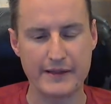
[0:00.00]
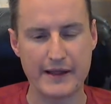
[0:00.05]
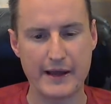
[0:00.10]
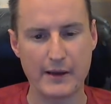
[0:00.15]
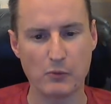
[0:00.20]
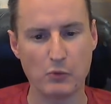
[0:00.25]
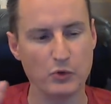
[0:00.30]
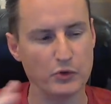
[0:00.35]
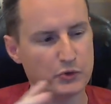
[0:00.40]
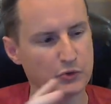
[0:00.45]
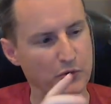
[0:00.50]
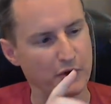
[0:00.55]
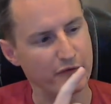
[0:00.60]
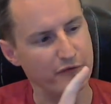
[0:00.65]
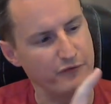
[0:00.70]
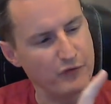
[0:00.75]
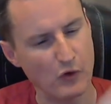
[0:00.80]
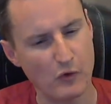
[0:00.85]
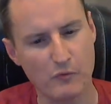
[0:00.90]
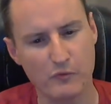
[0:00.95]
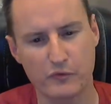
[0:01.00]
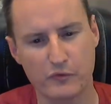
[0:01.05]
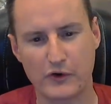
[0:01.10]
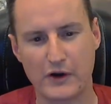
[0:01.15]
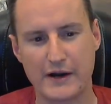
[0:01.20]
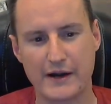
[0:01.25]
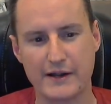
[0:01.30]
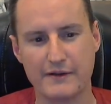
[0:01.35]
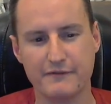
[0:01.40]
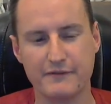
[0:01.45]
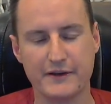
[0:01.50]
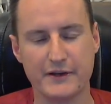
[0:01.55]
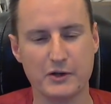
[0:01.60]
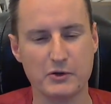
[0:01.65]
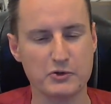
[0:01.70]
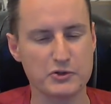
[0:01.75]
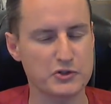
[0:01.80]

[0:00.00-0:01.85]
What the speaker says: that we'll do a Foam Friday video,